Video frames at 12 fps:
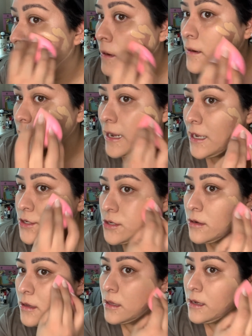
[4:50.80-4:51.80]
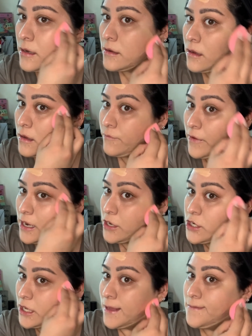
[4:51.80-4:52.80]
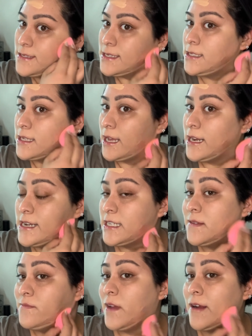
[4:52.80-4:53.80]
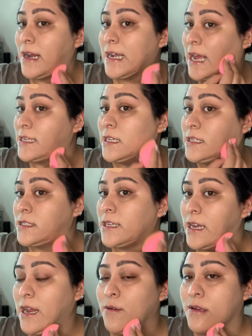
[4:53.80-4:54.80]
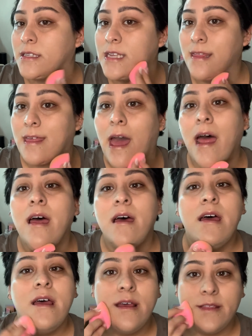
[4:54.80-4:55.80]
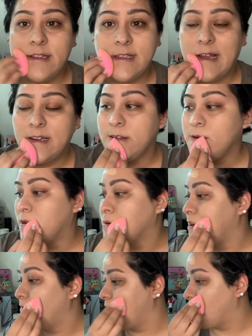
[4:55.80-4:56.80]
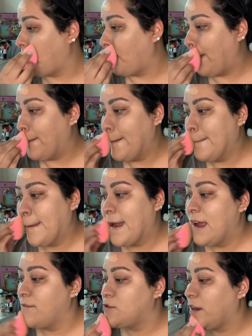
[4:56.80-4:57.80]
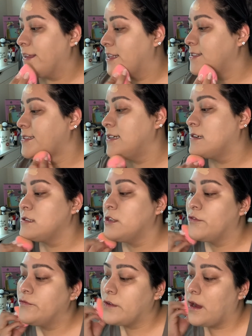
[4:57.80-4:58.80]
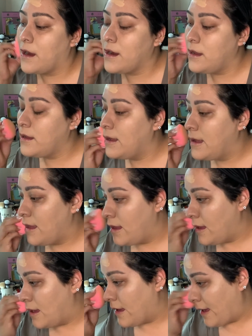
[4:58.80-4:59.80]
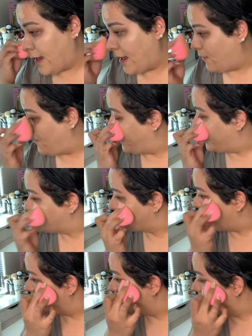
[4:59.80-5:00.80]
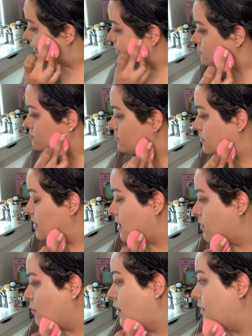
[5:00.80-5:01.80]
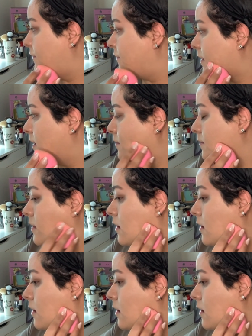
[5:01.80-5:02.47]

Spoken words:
natural finish it gives the skin. It is very nice on the skin, I will say that. This is actually one of my favorite foundations that I have tried this year so far. as well as the one from